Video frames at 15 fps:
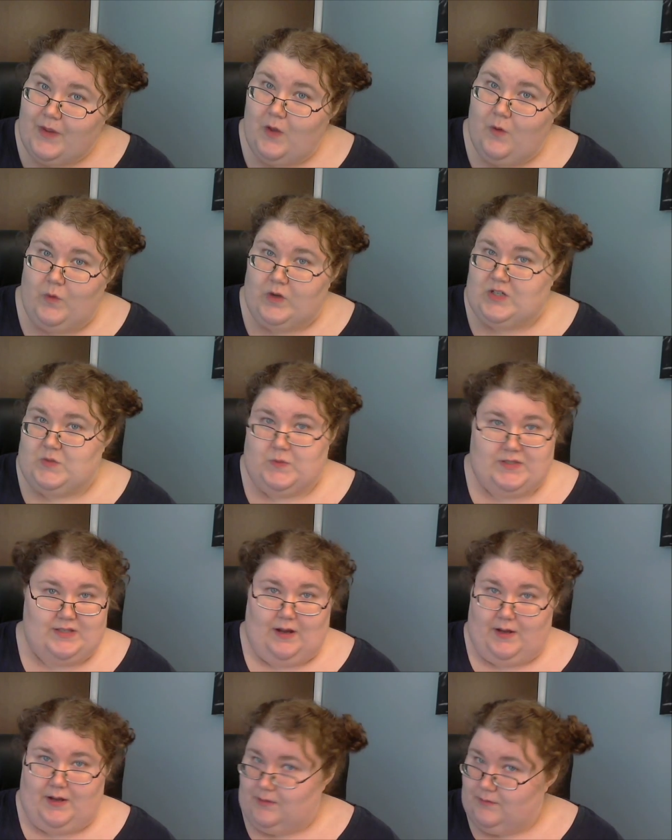which was
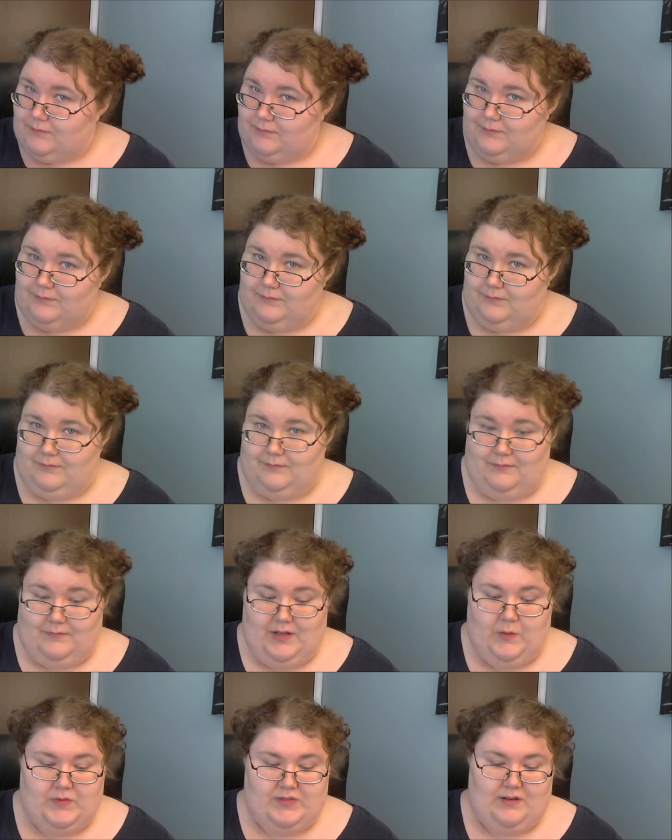not,
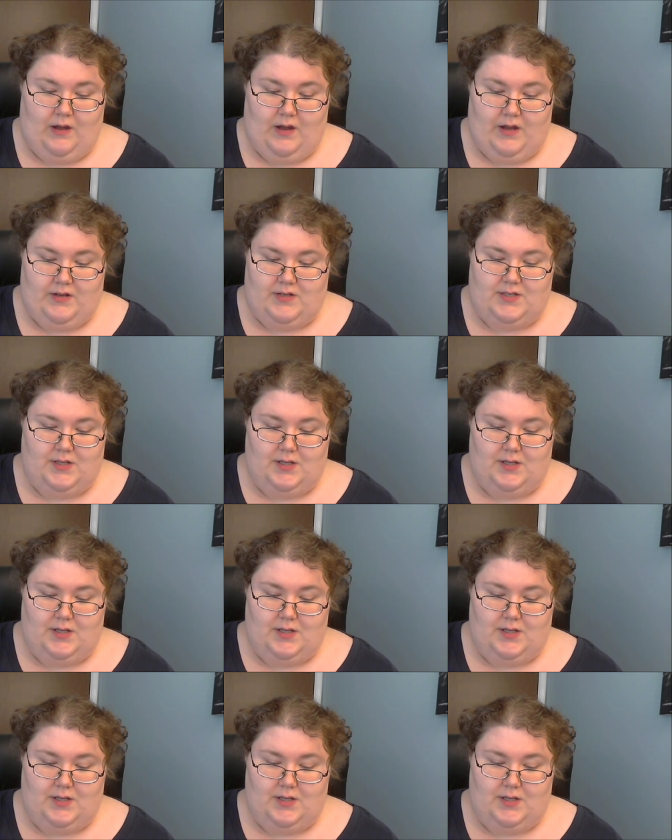it was not,